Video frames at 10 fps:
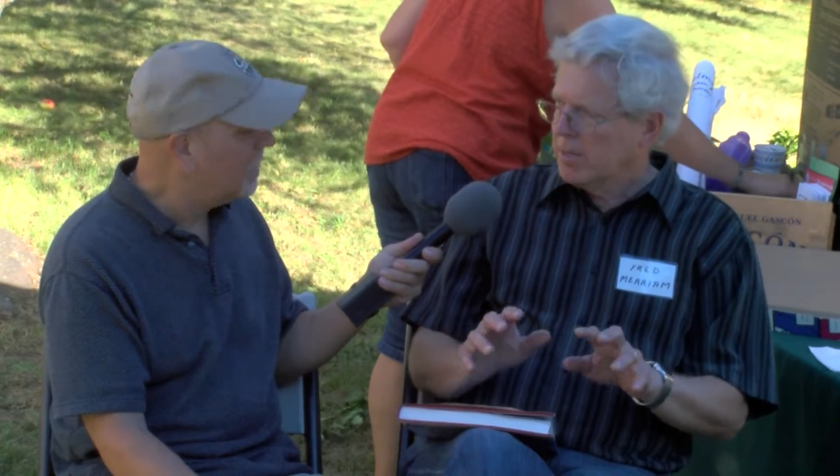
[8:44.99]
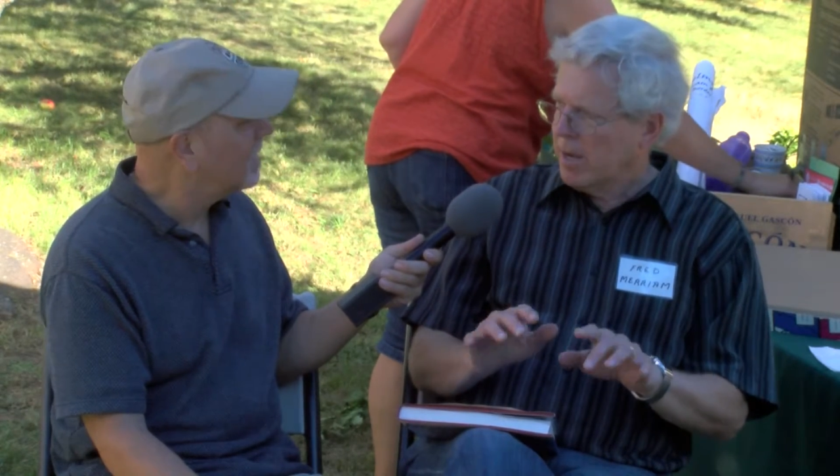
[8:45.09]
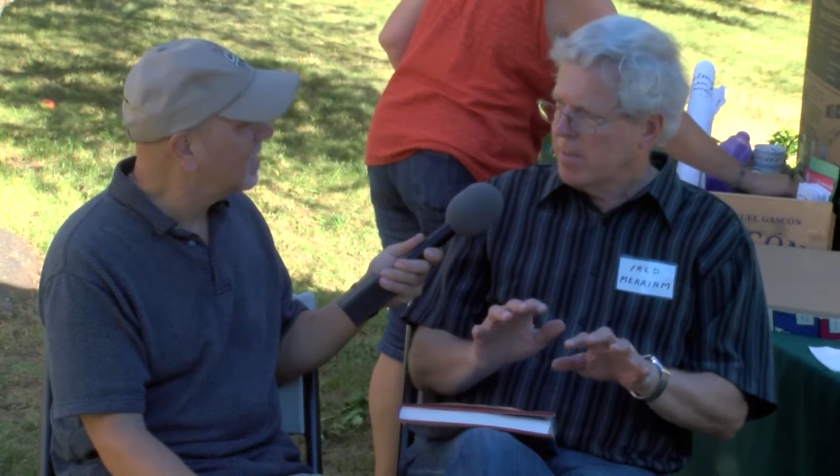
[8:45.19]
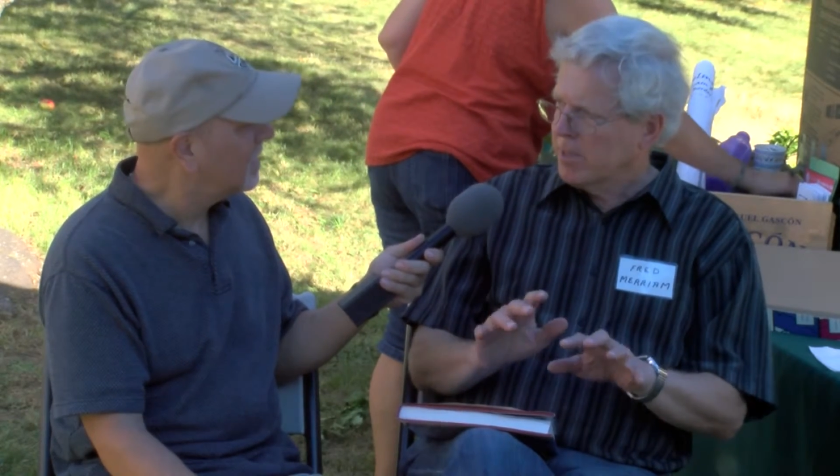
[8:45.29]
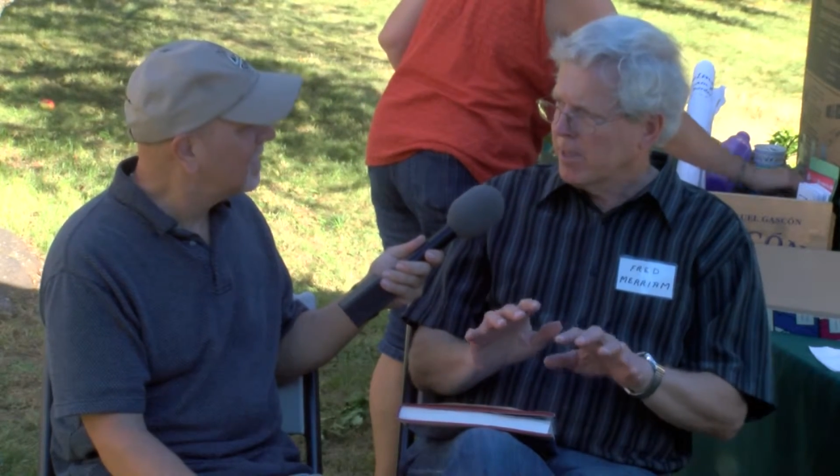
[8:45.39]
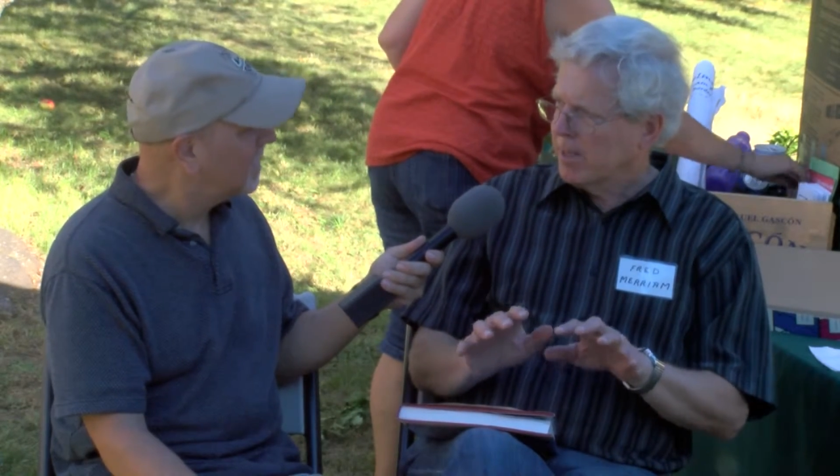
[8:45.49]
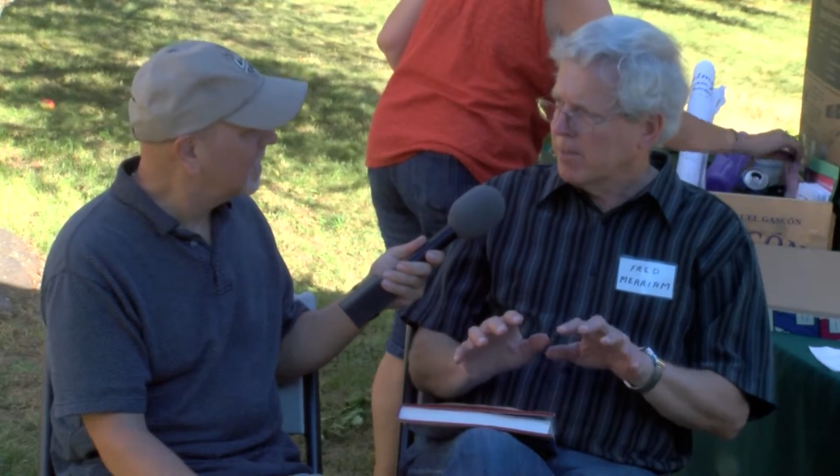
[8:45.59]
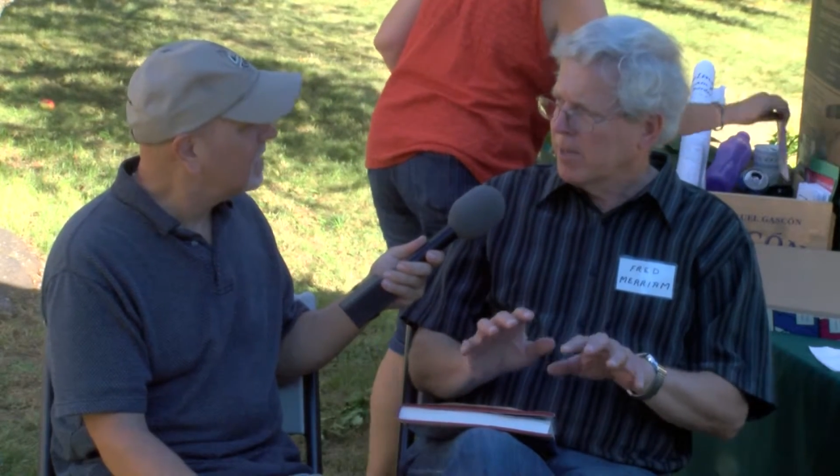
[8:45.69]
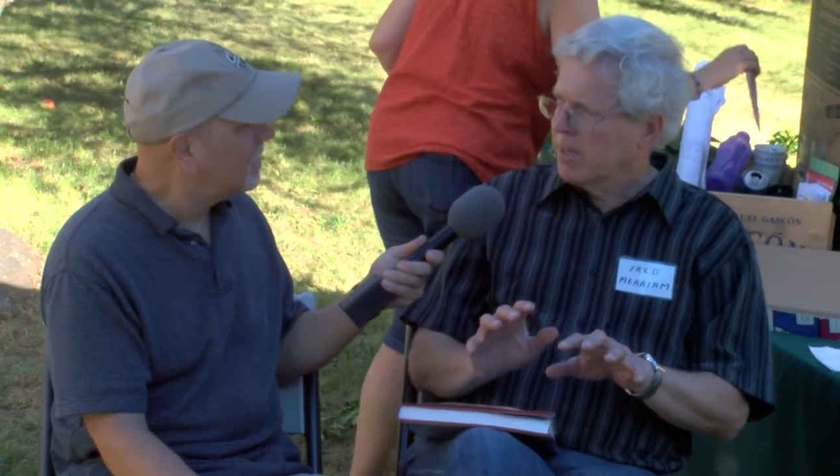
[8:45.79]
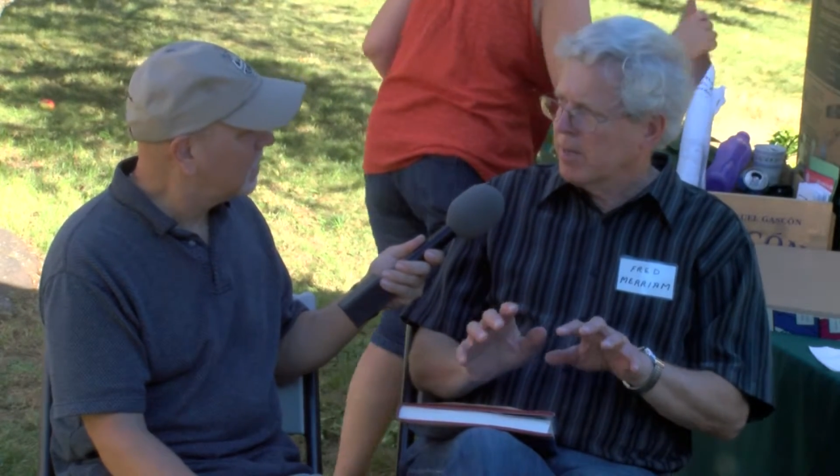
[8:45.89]
typed on a
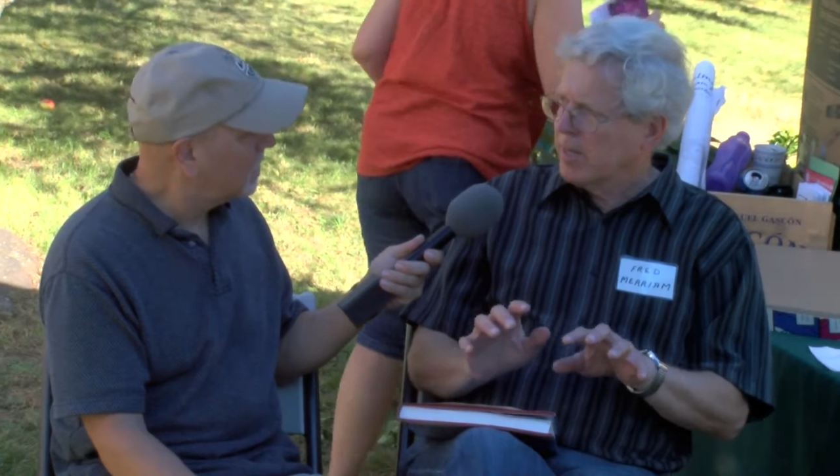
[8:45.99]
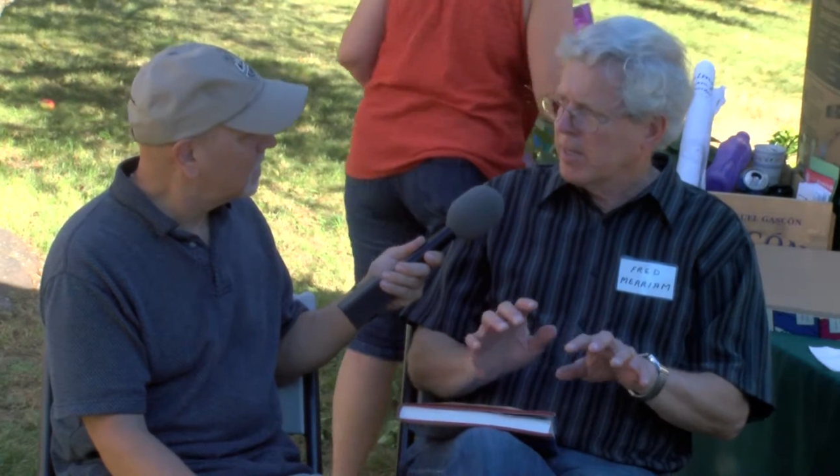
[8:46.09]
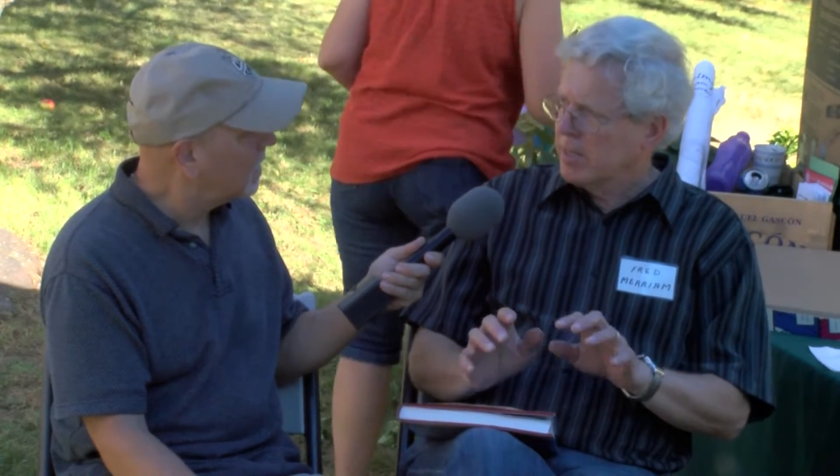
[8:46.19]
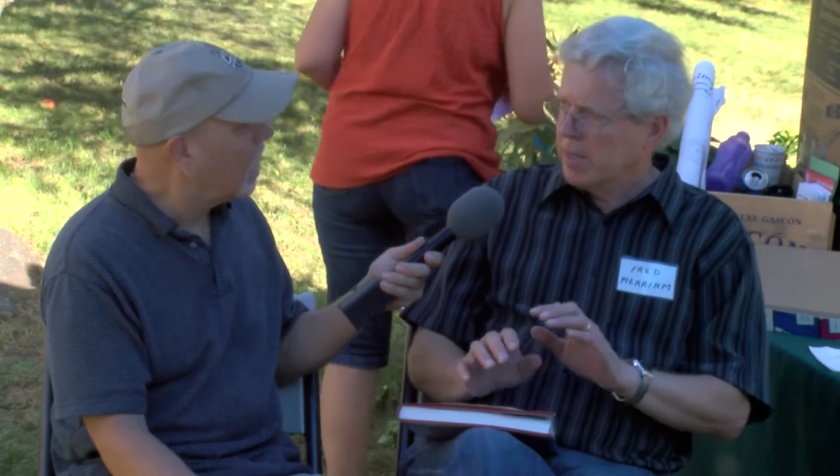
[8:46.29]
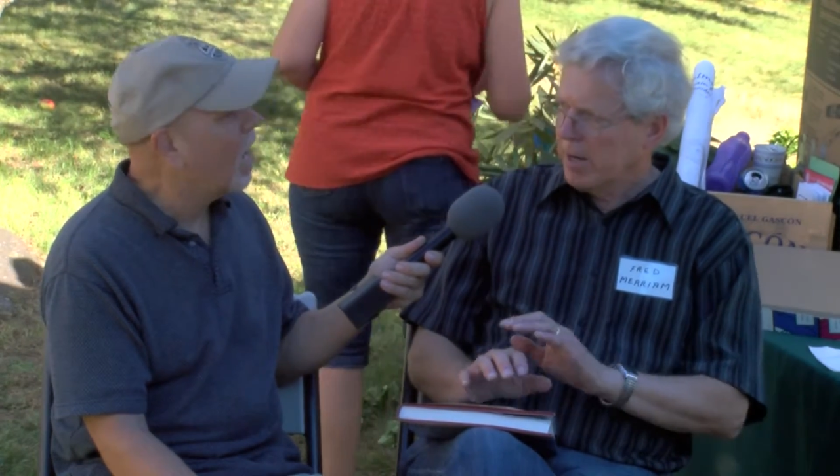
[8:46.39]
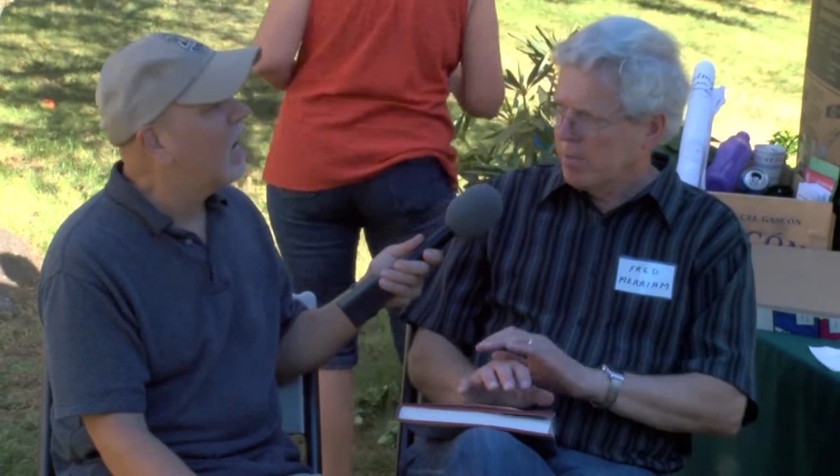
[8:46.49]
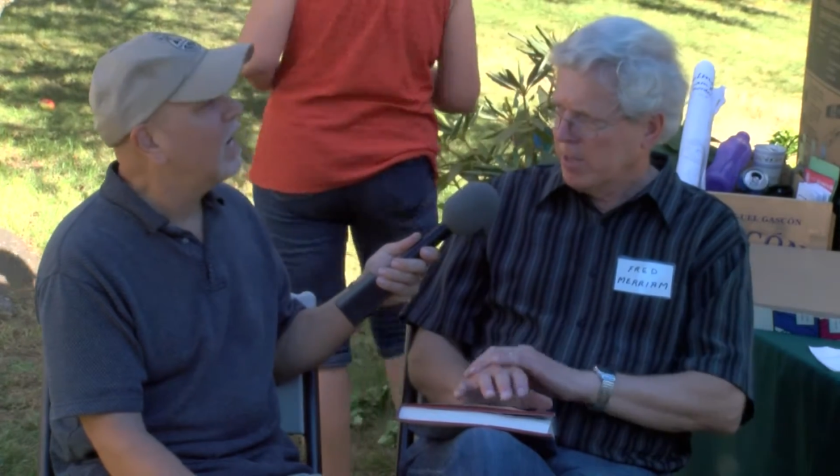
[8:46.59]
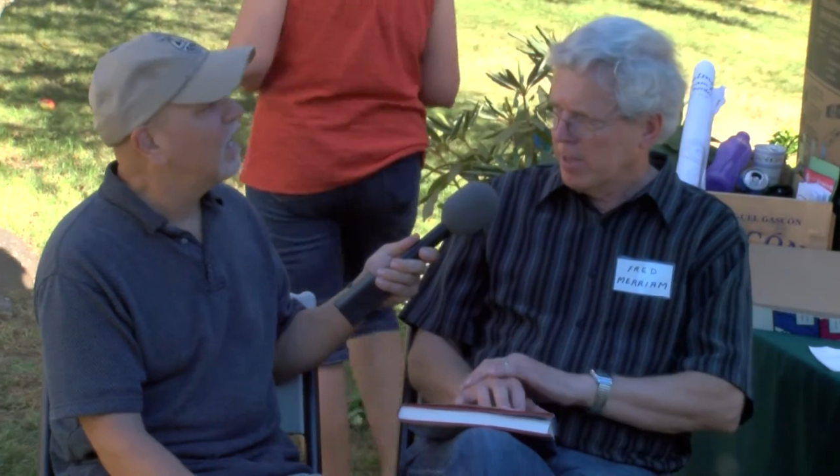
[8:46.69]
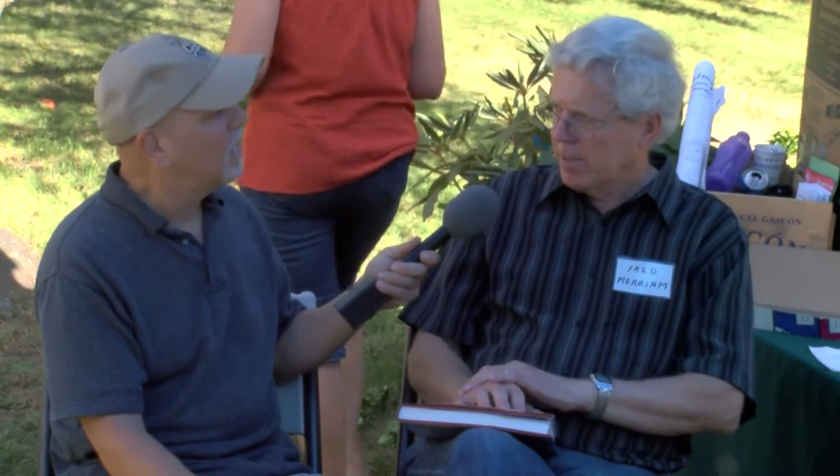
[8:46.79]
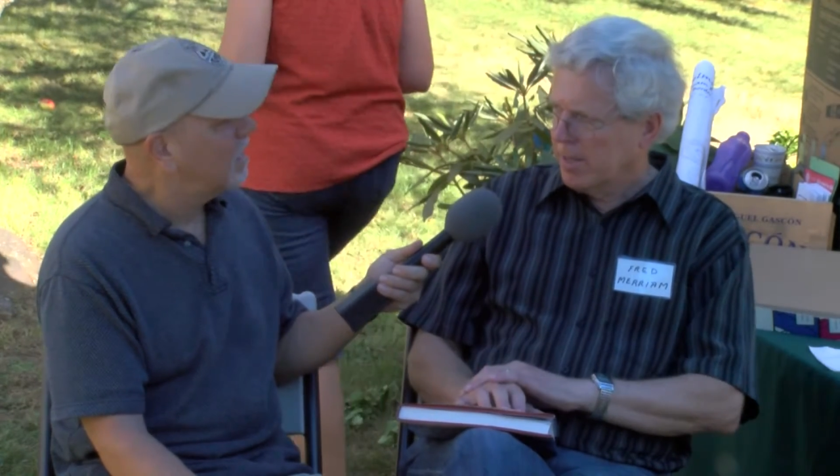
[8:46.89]
really cranky typewriter